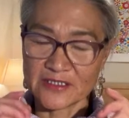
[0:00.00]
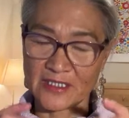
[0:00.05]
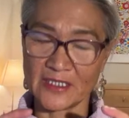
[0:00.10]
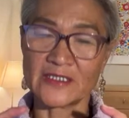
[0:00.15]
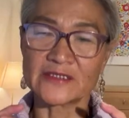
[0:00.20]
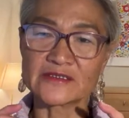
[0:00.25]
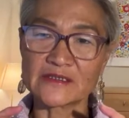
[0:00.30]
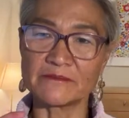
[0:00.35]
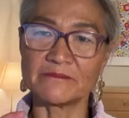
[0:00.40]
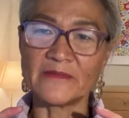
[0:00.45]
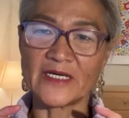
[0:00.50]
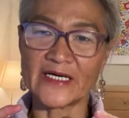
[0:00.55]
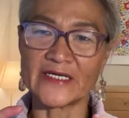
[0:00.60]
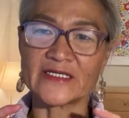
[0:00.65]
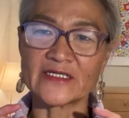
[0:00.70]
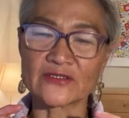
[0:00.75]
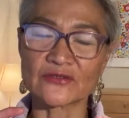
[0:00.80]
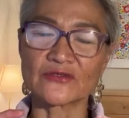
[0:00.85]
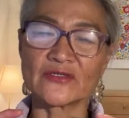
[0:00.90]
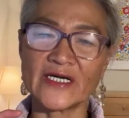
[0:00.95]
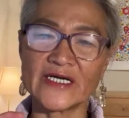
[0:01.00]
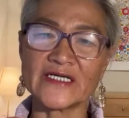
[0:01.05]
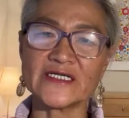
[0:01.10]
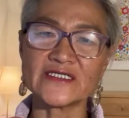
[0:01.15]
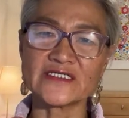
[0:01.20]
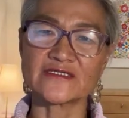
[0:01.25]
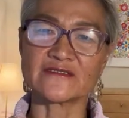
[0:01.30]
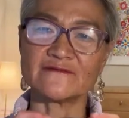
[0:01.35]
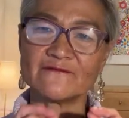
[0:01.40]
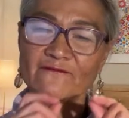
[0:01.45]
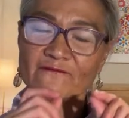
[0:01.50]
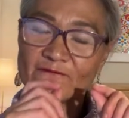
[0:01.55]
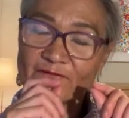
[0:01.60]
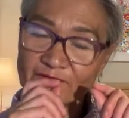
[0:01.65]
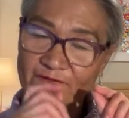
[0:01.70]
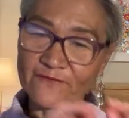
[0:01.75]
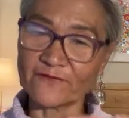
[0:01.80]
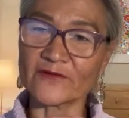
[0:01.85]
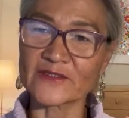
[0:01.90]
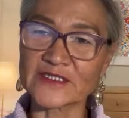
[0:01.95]
admiration
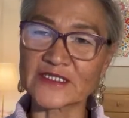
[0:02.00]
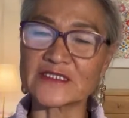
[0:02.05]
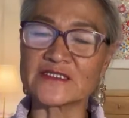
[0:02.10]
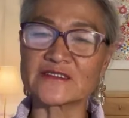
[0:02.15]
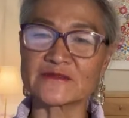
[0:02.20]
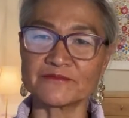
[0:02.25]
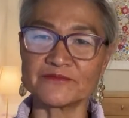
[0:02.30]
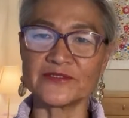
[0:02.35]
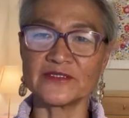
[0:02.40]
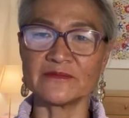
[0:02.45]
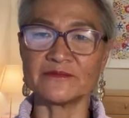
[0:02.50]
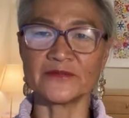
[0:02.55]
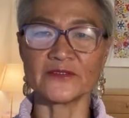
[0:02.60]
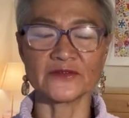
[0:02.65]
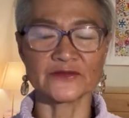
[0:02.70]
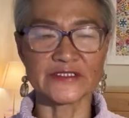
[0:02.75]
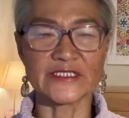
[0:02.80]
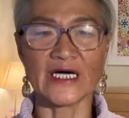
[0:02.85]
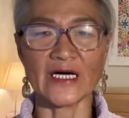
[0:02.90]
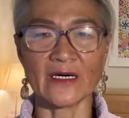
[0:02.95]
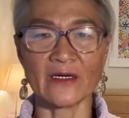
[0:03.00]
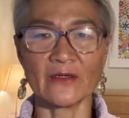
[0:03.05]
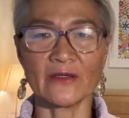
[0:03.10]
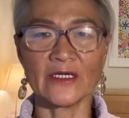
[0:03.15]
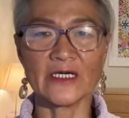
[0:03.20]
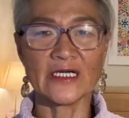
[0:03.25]
for these people now.